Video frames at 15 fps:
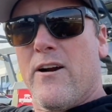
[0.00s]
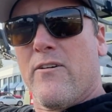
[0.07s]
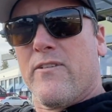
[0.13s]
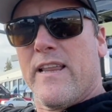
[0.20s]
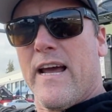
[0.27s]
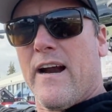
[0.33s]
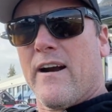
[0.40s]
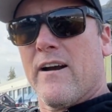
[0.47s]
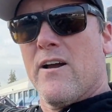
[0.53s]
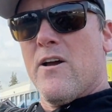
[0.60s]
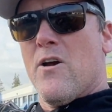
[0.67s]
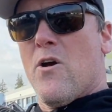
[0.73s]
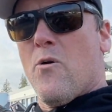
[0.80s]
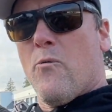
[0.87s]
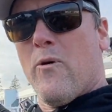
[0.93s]
over there.
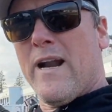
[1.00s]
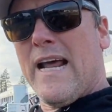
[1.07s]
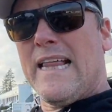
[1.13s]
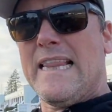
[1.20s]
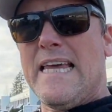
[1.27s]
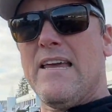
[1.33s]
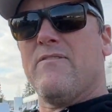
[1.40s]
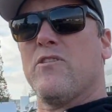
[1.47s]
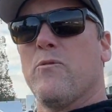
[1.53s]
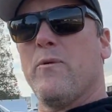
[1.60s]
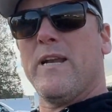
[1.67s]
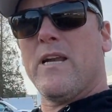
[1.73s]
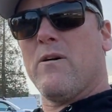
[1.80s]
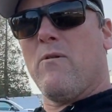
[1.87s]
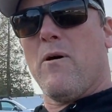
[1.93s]
When I leave the
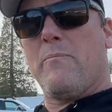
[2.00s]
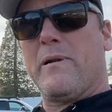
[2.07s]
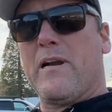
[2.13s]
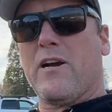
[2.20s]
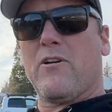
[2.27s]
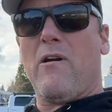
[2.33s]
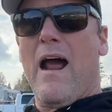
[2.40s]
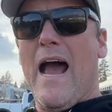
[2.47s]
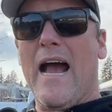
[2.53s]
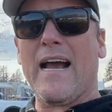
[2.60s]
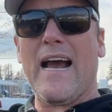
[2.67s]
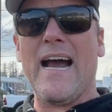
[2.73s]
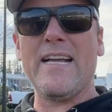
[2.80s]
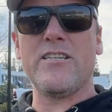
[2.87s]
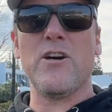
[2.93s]
window open a
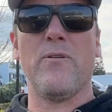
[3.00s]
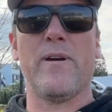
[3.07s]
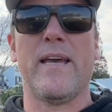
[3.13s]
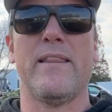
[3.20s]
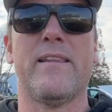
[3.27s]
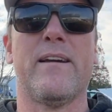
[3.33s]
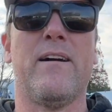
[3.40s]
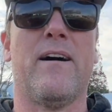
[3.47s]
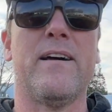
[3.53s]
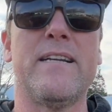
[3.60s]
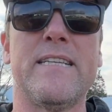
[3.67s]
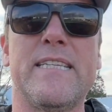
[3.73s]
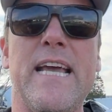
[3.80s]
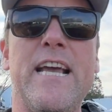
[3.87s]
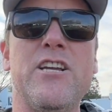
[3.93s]
crack, I don't get the
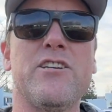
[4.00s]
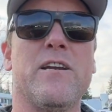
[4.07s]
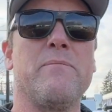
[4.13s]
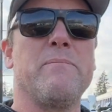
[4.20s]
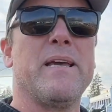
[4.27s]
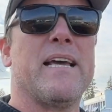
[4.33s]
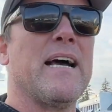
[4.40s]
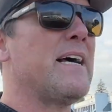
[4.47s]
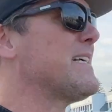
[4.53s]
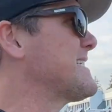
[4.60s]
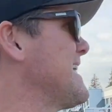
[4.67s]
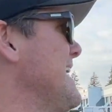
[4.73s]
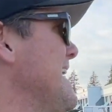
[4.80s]
condensation because